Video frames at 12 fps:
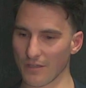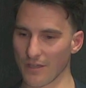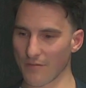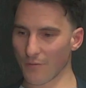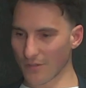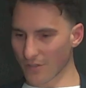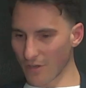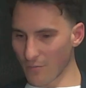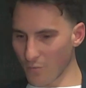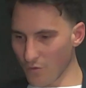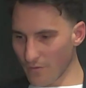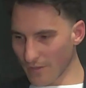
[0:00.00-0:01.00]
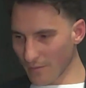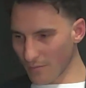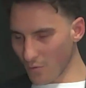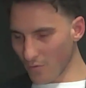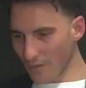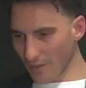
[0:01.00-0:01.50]
everyone's kind of
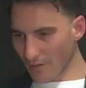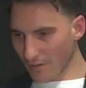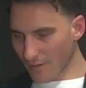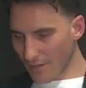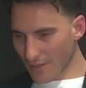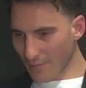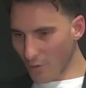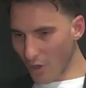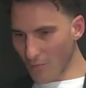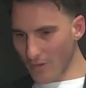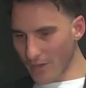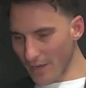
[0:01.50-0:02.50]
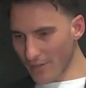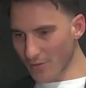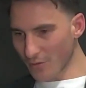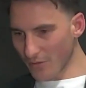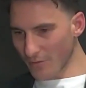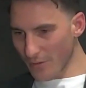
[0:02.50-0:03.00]
moving at the moment and
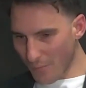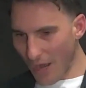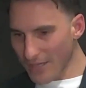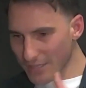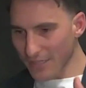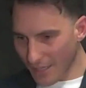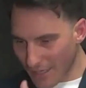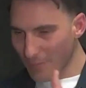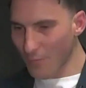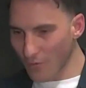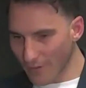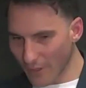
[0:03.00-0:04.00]
sort of embracing and moving